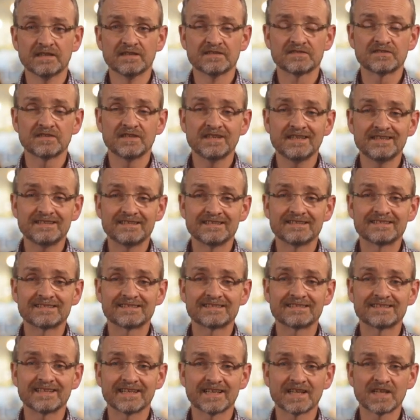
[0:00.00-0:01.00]
So you need to
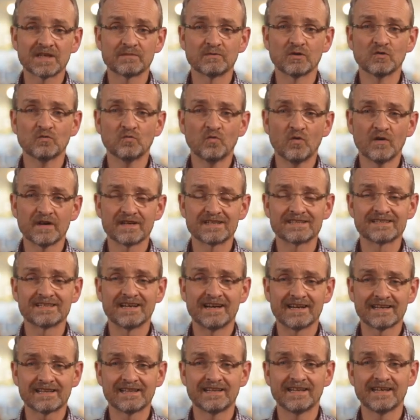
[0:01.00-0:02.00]
think about what
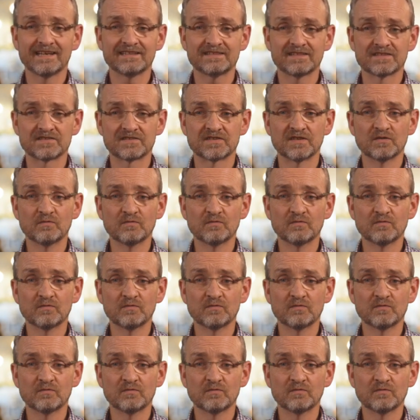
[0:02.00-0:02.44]
exactly it is.